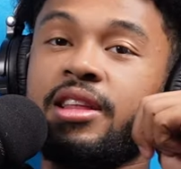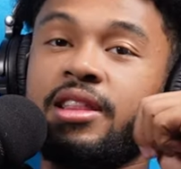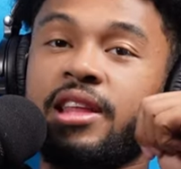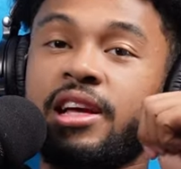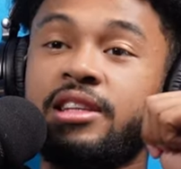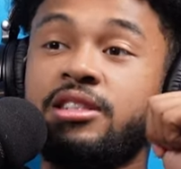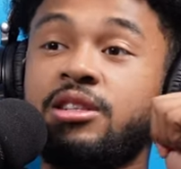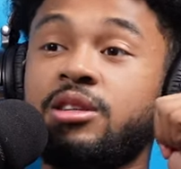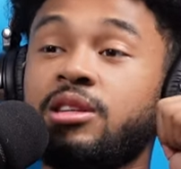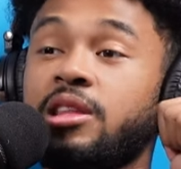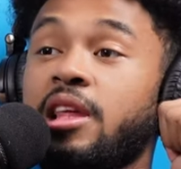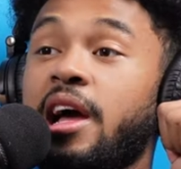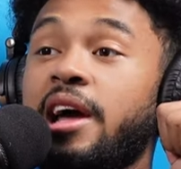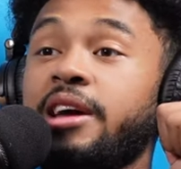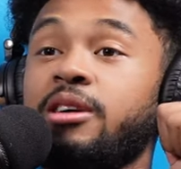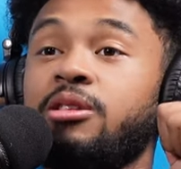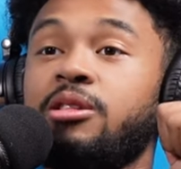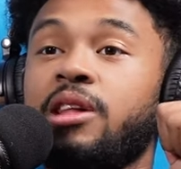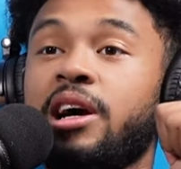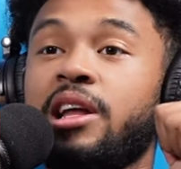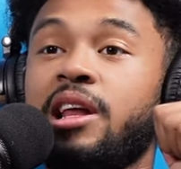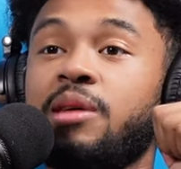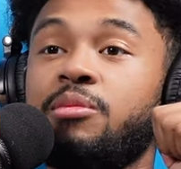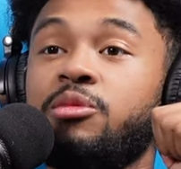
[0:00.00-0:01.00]
That just, I ain't
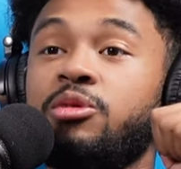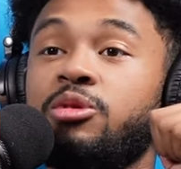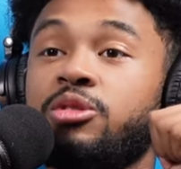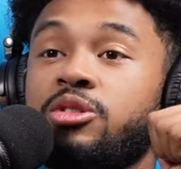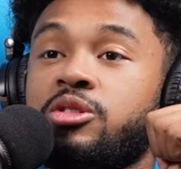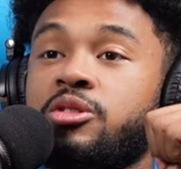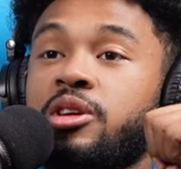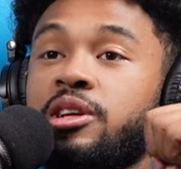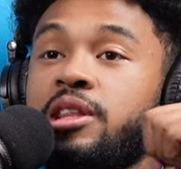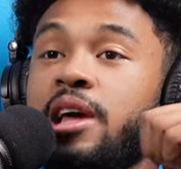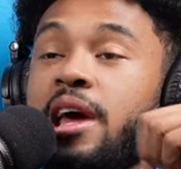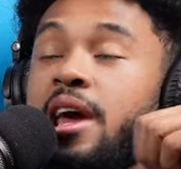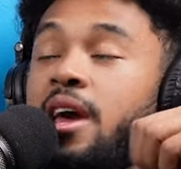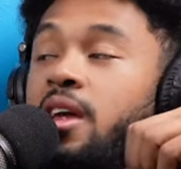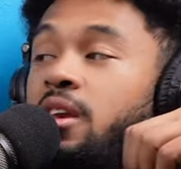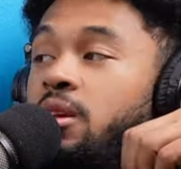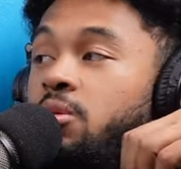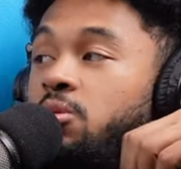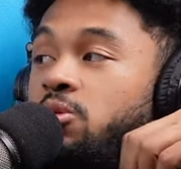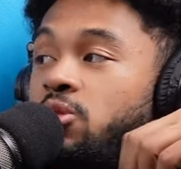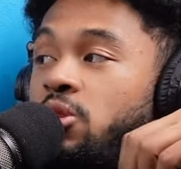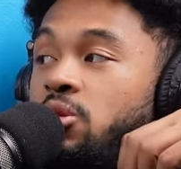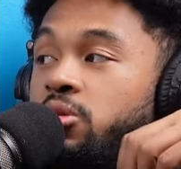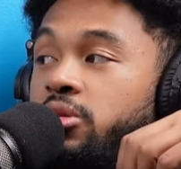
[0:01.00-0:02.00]
gonna lie, that movie was great. That
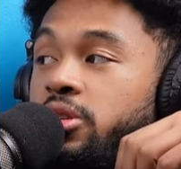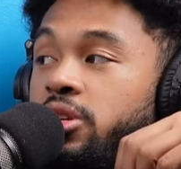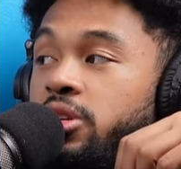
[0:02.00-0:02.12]
ending was O